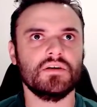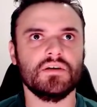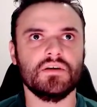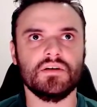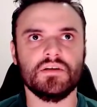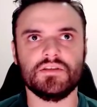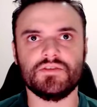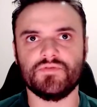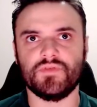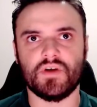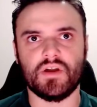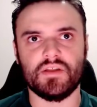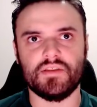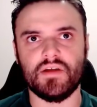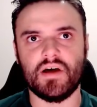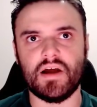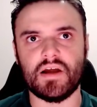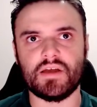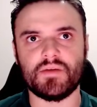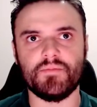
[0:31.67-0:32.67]
It's for a
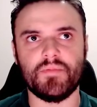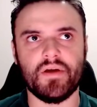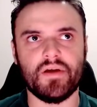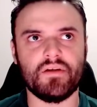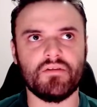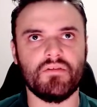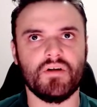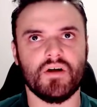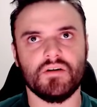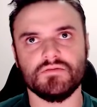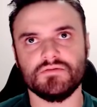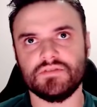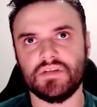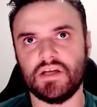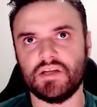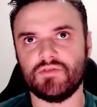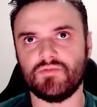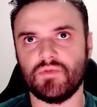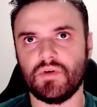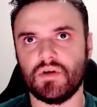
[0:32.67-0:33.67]
dark background,
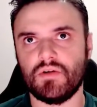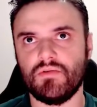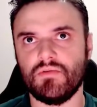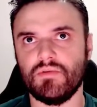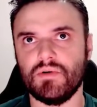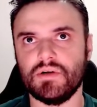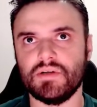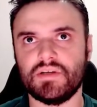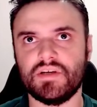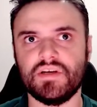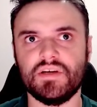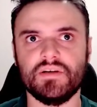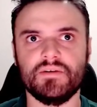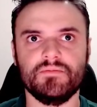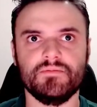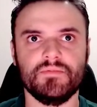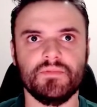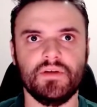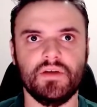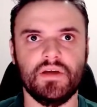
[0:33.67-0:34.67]
that's what we want
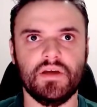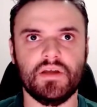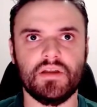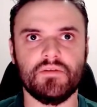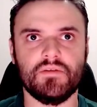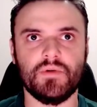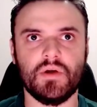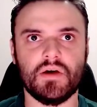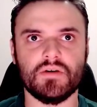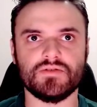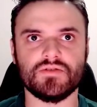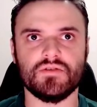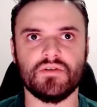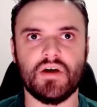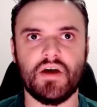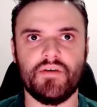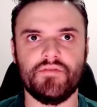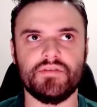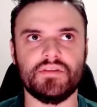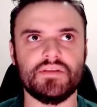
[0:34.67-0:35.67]
here. And we also
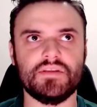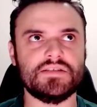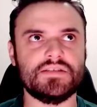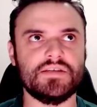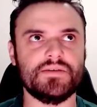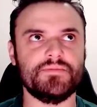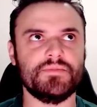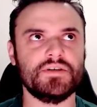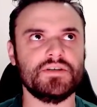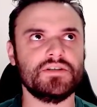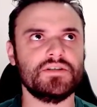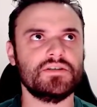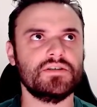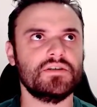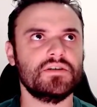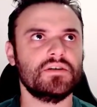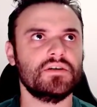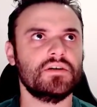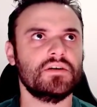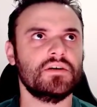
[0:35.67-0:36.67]
have this image
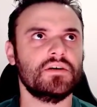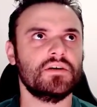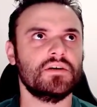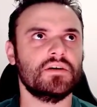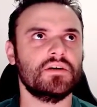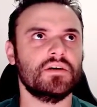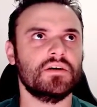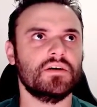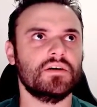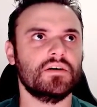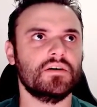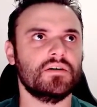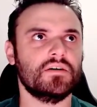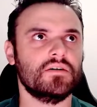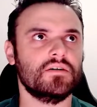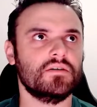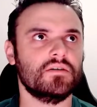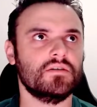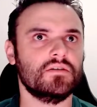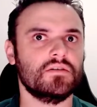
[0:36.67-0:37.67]

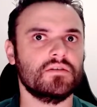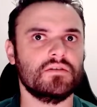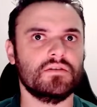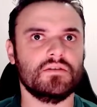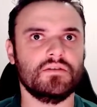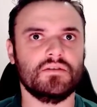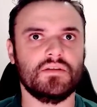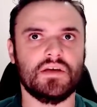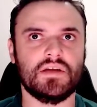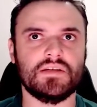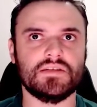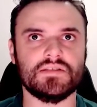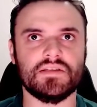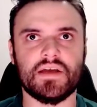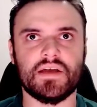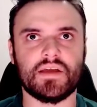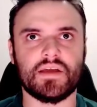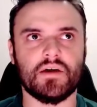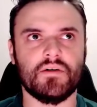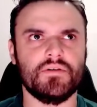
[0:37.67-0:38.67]
that is
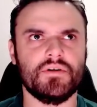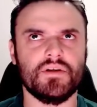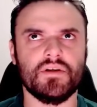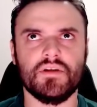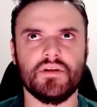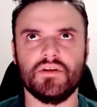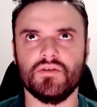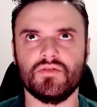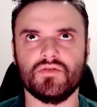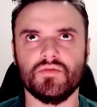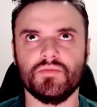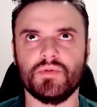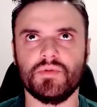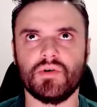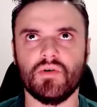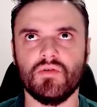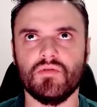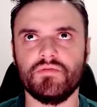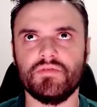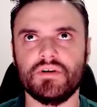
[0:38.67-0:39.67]
like our YouTube
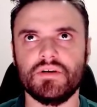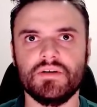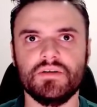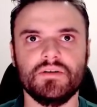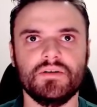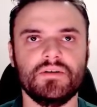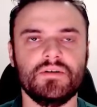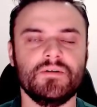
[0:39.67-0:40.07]
cover.